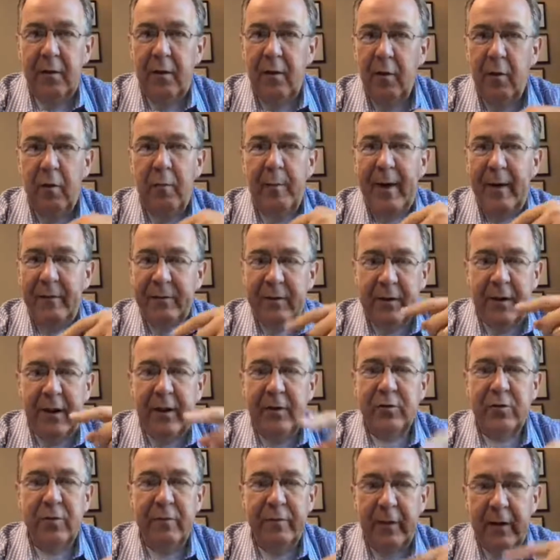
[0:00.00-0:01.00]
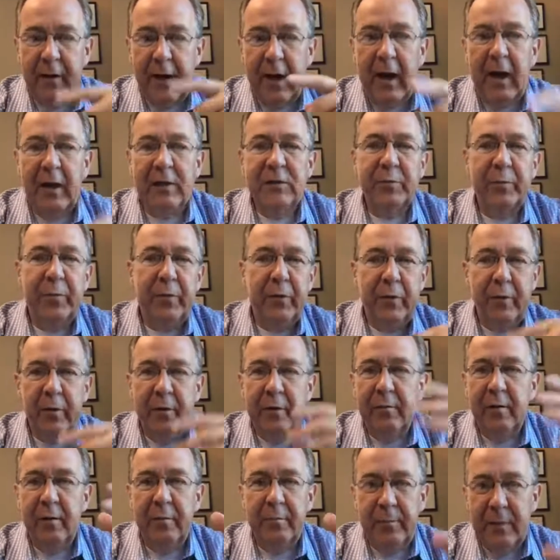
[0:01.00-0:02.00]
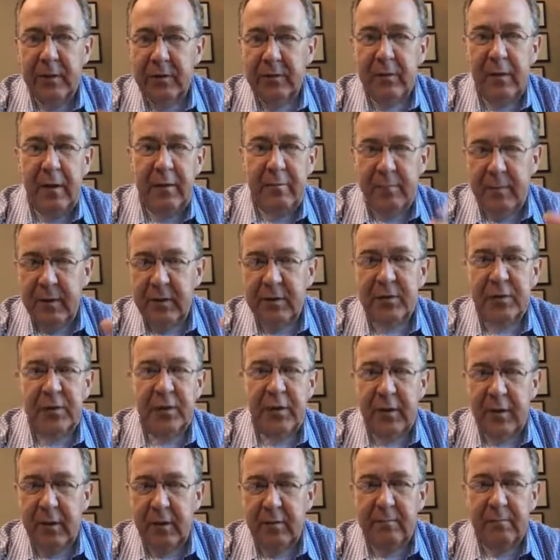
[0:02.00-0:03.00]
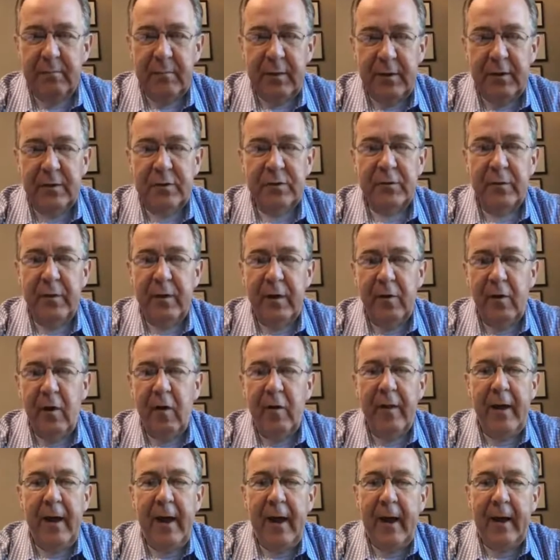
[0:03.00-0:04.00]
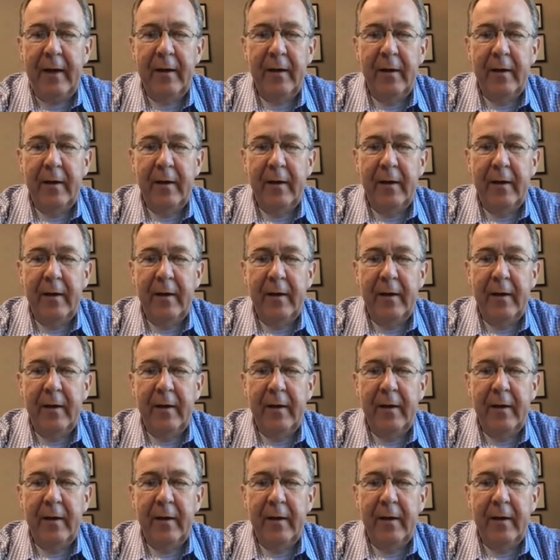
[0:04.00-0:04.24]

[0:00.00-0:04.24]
about the nature of the gospel and the mission and ministry and all that.